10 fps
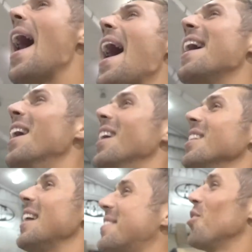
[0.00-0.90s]
Hey,
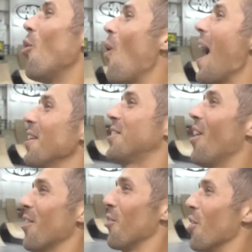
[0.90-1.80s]
let's do a wild
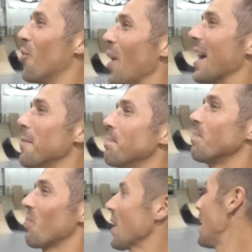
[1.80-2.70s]
card real quick.
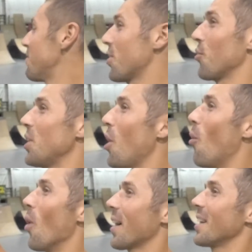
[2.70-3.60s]
If the three
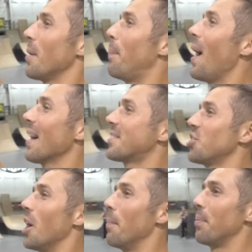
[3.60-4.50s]
don't work on the box
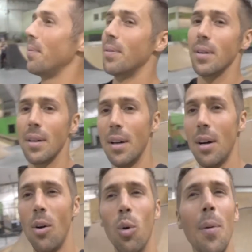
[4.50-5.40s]
jump,
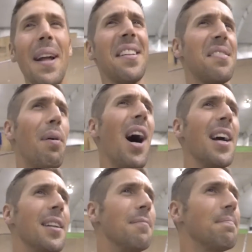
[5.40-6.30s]
what about the
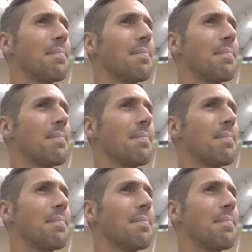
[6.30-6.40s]
spine?